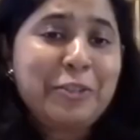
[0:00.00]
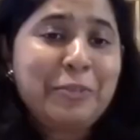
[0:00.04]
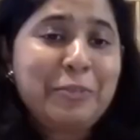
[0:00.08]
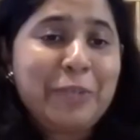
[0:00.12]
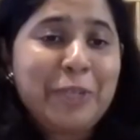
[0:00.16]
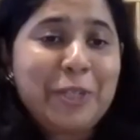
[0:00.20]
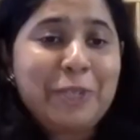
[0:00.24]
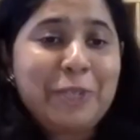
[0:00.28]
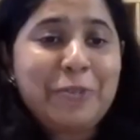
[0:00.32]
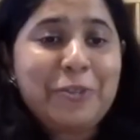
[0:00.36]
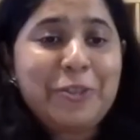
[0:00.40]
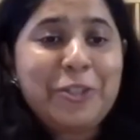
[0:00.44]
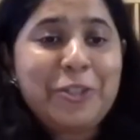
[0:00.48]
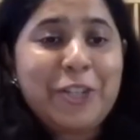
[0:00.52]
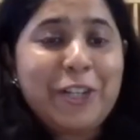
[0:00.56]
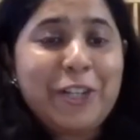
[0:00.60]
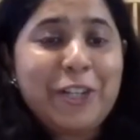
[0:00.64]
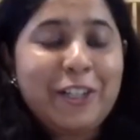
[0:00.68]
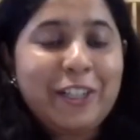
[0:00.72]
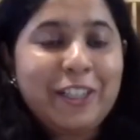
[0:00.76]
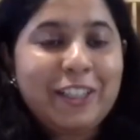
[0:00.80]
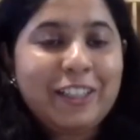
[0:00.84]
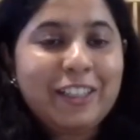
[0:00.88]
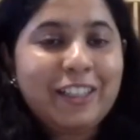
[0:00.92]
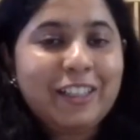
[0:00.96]
much for
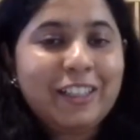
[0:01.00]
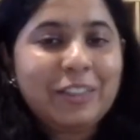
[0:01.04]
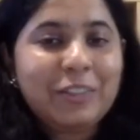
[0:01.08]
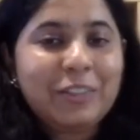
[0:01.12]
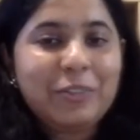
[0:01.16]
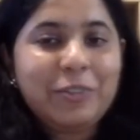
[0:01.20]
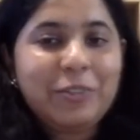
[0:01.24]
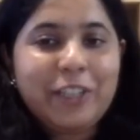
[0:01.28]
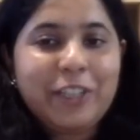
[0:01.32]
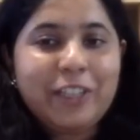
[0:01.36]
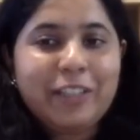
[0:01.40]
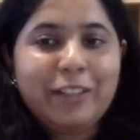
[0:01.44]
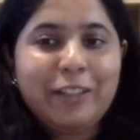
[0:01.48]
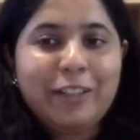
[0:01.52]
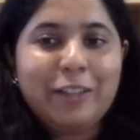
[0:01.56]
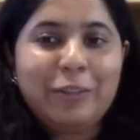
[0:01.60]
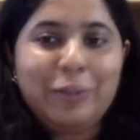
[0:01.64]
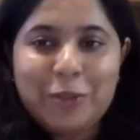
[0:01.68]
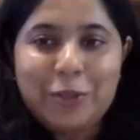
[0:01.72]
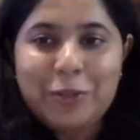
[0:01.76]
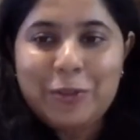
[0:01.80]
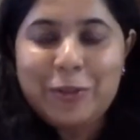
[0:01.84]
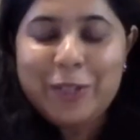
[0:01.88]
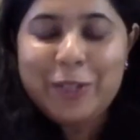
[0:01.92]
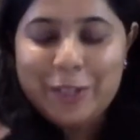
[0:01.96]
sharing that, Ulrika, and
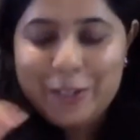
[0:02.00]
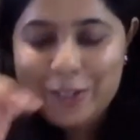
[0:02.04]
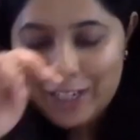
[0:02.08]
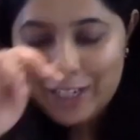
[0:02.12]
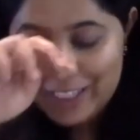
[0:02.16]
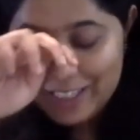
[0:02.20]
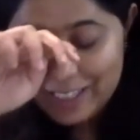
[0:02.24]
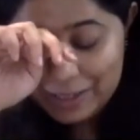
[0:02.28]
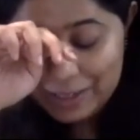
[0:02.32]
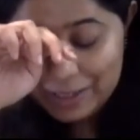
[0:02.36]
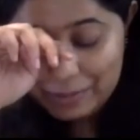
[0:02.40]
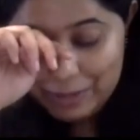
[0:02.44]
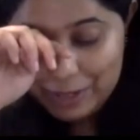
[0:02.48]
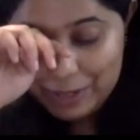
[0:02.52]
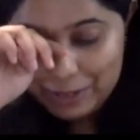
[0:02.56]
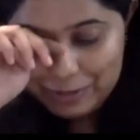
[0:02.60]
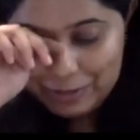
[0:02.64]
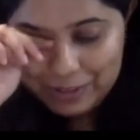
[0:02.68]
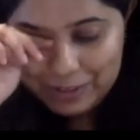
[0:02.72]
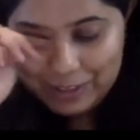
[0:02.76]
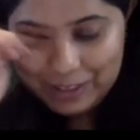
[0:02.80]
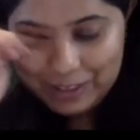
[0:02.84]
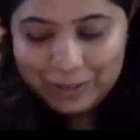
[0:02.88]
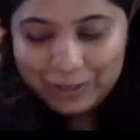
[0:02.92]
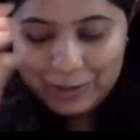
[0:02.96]
also addressing one
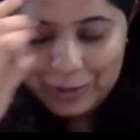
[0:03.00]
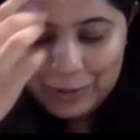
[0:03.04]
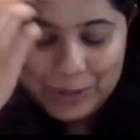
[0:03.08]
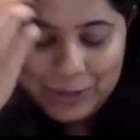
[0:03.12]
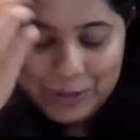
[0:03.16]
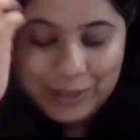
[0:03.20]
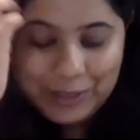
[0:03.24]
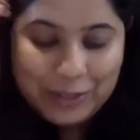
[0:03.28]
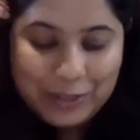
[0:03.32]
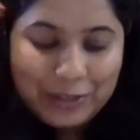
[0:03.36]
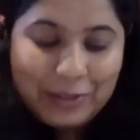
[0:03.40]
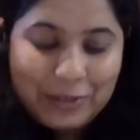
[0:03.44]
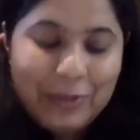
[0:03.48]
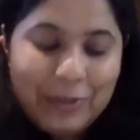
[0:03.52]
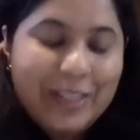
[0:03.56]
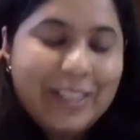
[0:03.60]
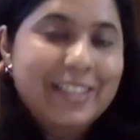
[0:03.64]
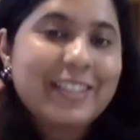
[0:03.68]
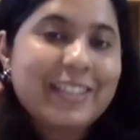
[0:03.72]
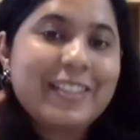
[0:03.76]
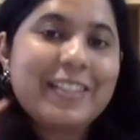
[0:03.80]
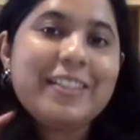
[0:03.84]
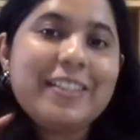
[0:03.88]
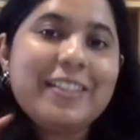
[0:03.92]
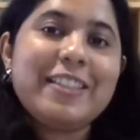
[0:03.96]
of the audience
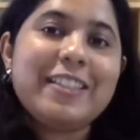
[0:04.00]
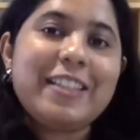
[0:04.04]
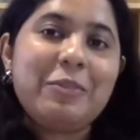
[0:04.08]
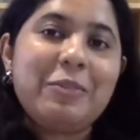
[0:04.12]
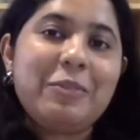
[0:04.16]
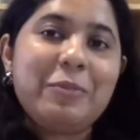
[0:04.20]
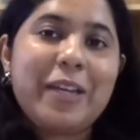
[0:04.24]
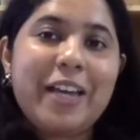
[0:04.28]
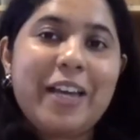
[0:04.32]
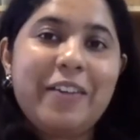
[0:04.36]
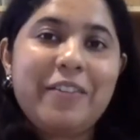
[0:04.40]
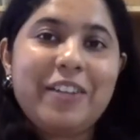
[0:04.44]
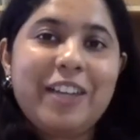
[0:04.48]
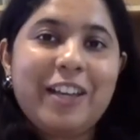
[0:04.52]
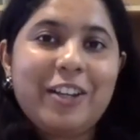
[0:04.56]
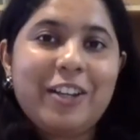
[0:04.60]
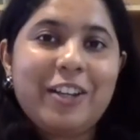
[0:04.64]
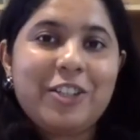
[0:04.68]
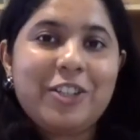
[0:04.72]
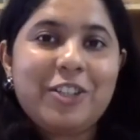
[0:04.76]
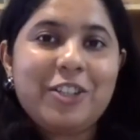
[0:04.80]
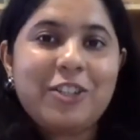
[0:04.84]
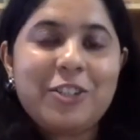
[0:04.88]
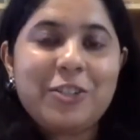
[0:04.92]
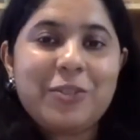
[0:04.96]
questions that we haven't had a
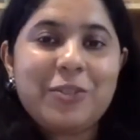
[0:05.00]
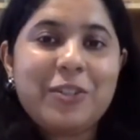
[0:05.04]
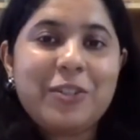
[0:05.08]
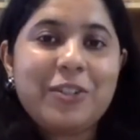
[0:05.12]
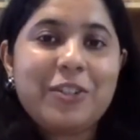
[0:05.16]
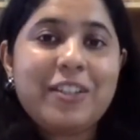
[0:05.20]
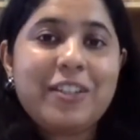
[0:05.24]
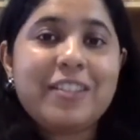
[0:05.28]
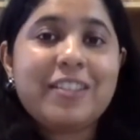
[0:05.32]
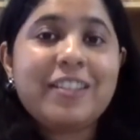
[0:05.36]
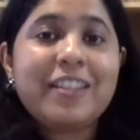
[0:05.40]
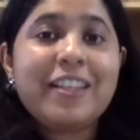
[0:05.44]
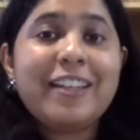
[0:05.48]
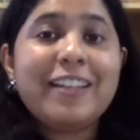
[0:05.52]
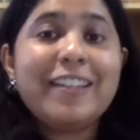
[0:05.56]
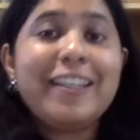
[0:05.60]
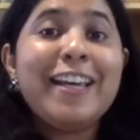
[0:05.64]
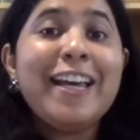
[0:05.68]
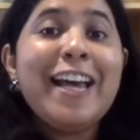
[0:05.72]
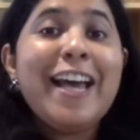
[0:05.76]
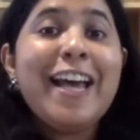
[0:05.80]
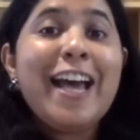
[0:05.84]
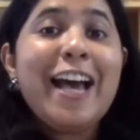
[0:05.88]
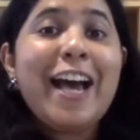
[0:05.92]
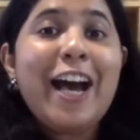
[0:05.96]
chance to address yet.
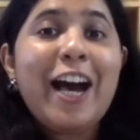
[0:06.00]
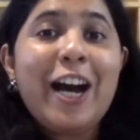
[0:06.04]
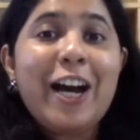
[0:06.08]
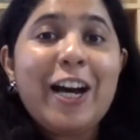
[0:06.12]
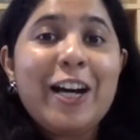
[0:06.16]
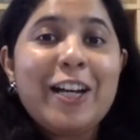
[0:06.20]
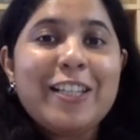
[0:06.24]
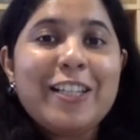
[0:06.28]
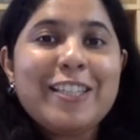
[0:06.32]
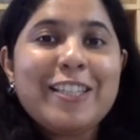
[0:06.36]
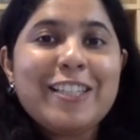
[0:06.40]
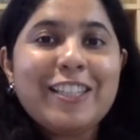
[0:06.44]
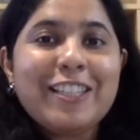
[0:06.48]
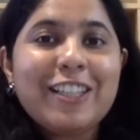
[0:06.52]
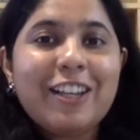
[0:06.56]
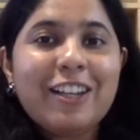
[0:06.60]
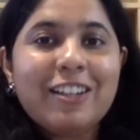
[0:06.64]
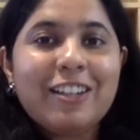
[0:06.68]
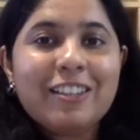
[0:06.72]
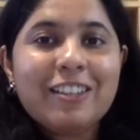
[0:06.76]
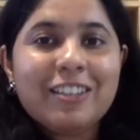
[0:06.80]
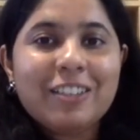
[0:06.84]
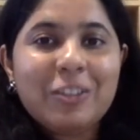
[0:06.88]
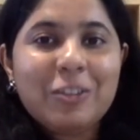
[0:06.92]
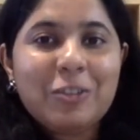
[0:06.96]

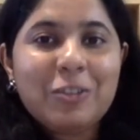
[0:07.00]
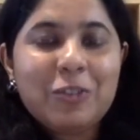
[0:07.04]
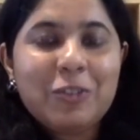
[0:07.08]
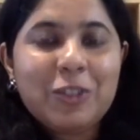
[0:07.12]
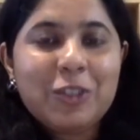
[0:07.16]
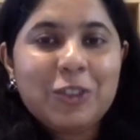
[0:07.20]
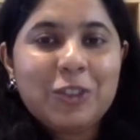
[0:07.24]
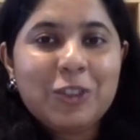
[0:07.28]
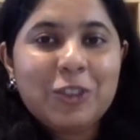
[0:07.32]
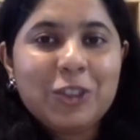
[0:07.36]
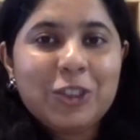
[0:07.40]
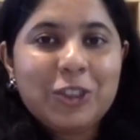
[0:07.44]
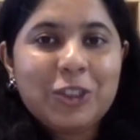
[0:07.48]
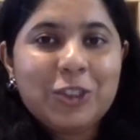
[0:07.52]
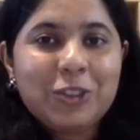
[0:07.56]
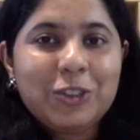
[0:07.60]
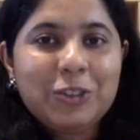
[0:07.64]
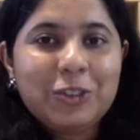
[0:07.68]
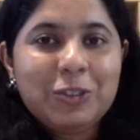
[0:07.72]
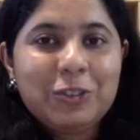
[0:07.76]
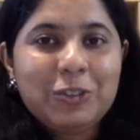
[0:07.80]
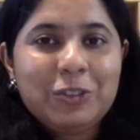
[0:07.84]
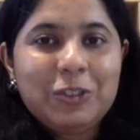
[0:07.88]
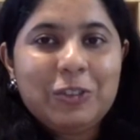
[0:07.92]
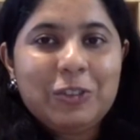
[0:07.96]
Siddharth, over to you
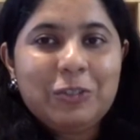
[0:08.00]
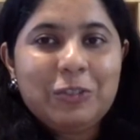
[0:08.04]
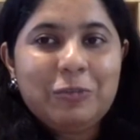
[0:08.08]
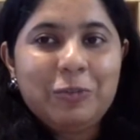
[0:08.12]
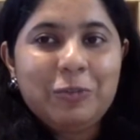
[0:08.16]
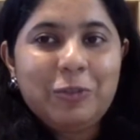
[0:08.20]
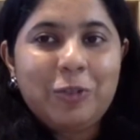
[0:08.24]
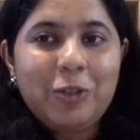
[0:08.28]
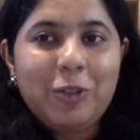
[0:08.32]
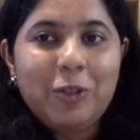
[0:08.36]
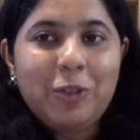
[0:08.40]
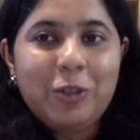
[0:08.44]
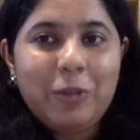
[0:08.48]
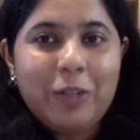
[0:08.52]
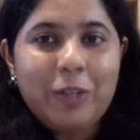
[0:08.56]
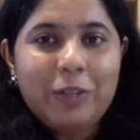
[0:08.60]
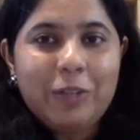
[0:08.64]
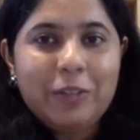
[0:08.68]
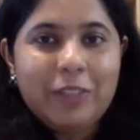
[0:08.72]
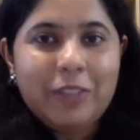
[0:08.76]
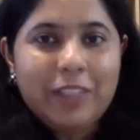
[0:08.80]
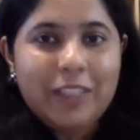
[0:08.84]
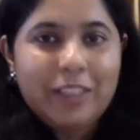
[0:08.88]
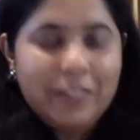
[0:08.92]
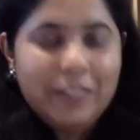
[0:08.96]
for one of
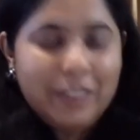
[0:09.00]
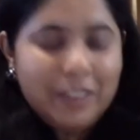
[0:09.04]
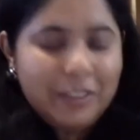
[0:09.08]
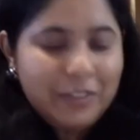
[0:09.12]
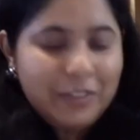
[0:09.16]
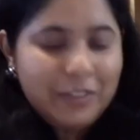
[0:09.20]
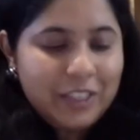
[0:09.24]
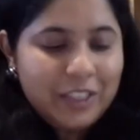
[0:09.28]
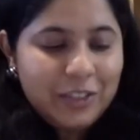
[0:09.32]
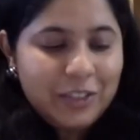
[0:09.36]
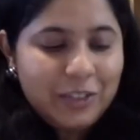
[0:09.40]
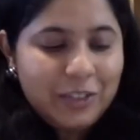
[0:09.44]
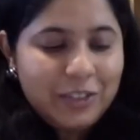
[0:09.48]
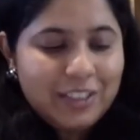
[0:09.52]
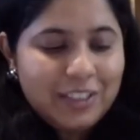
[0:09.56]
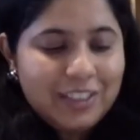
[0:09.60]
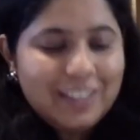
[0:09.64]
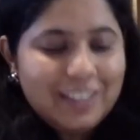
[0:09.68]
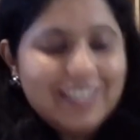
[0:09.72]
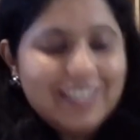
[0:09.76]
the innovative videos.